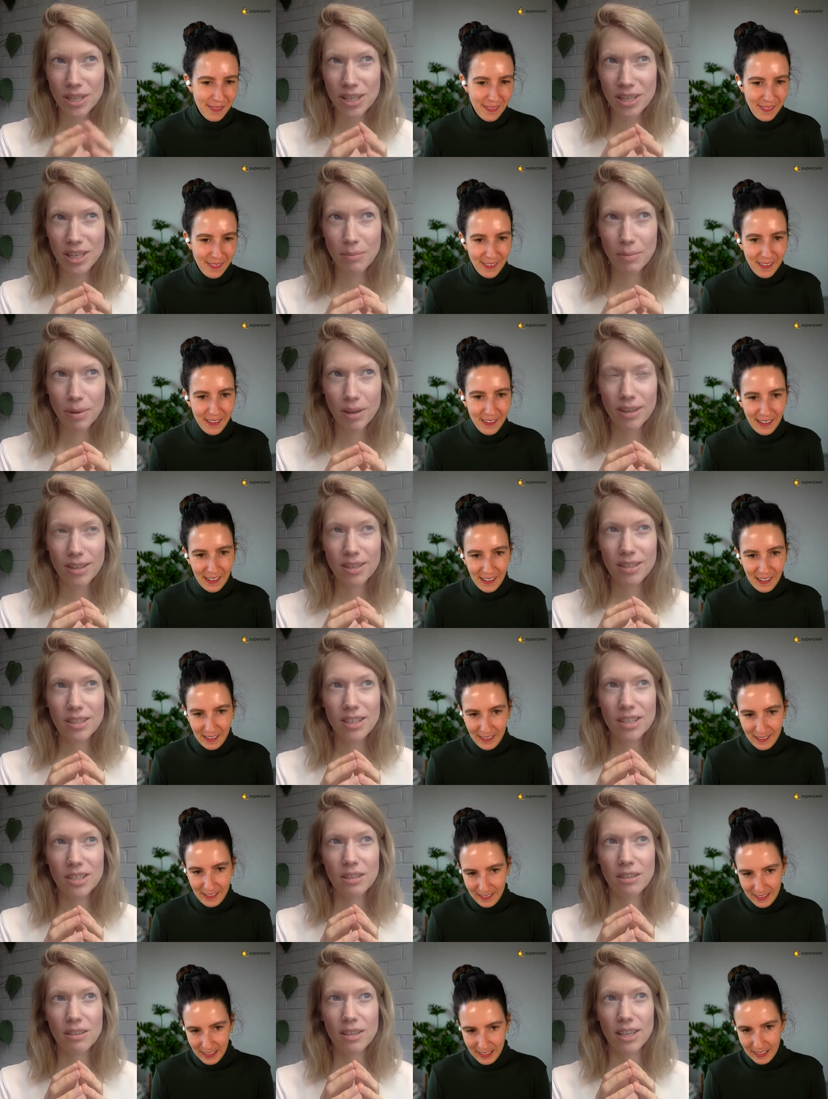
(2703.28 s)
Speaker 1: senior person
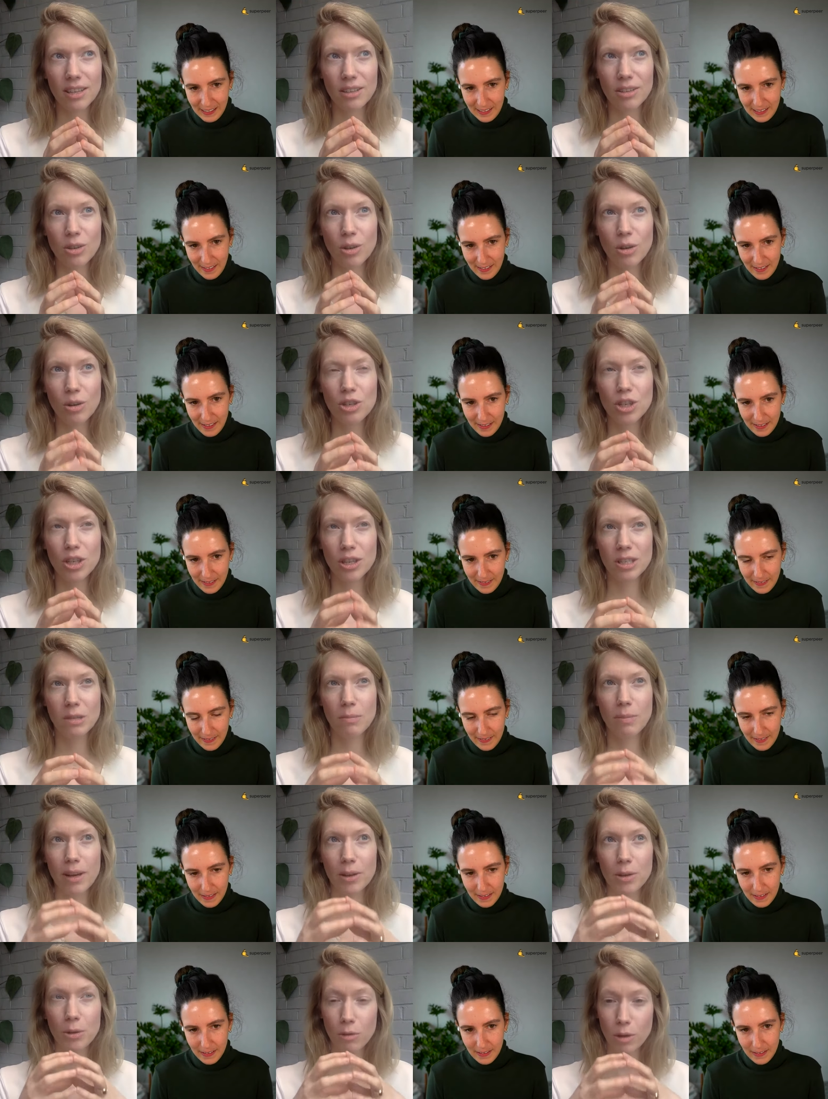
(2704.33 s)
is to think not just
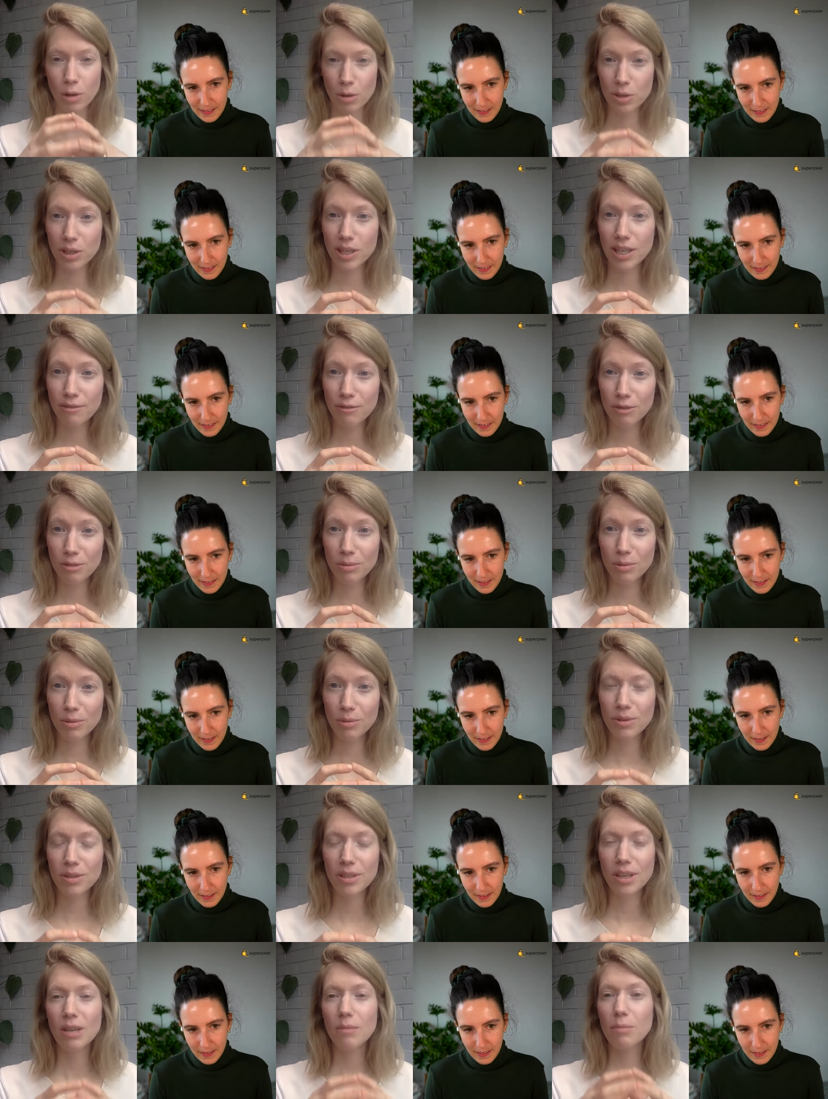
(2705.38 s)
about your own
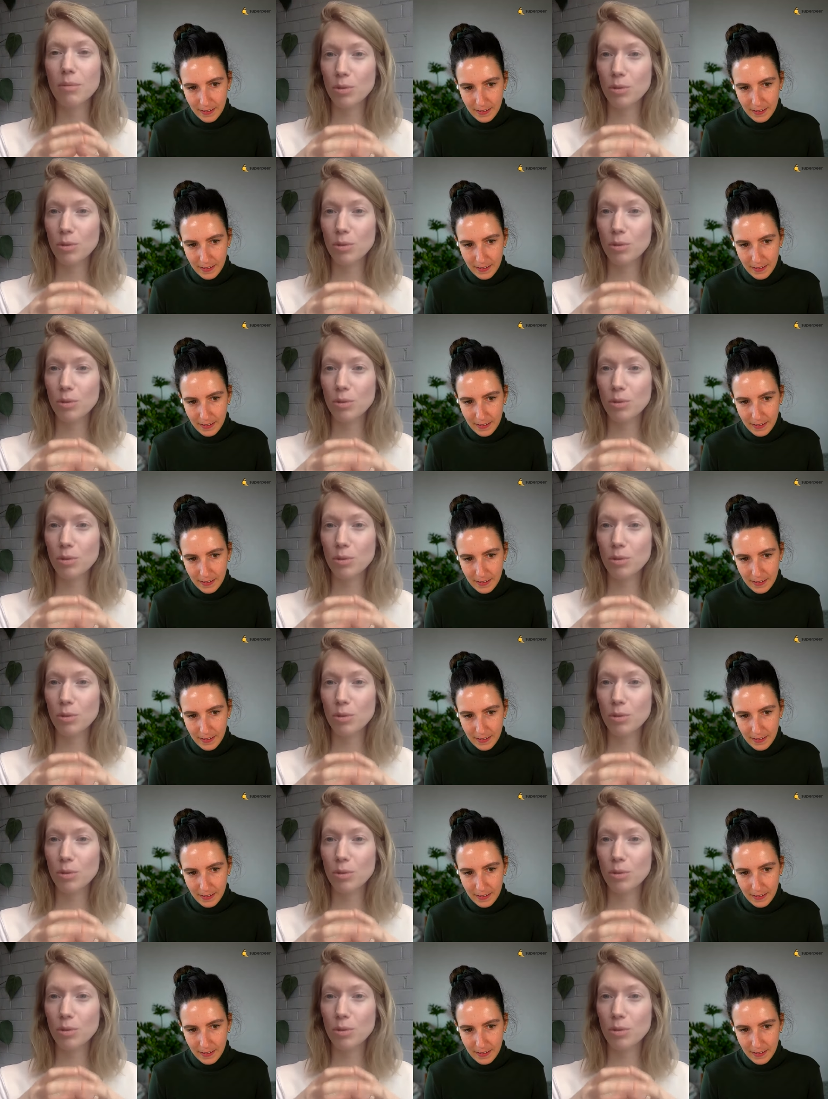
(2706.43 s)
deliverables,